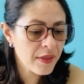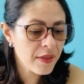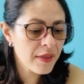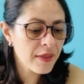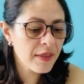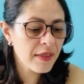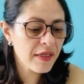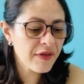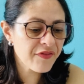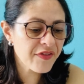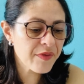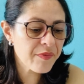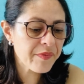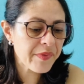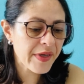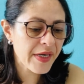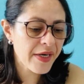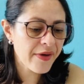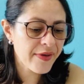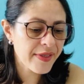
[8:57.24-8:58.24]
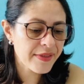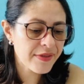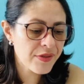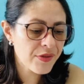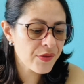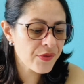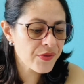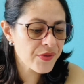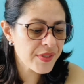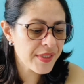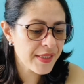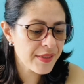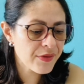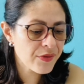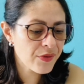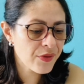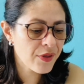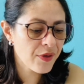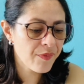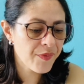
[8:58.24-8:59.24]
Loving parents who tend
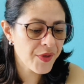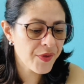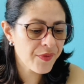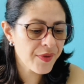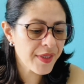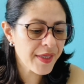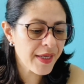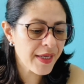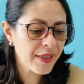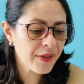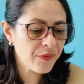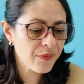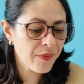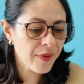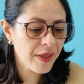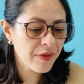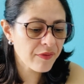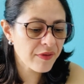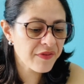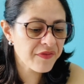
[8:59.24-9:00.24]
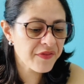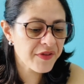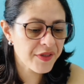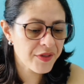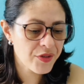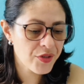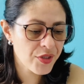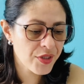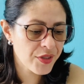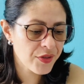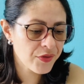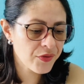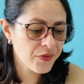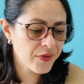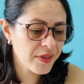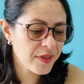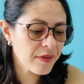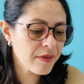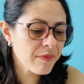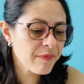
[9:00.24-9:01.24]
to communicate well with their
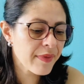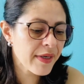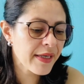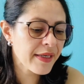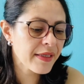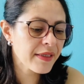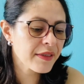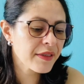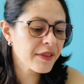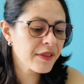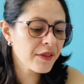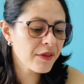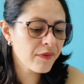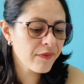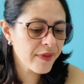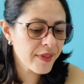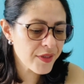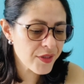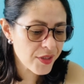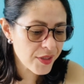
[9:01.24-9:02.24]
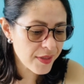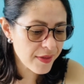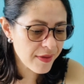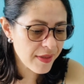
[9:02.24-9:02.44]
children by encouraging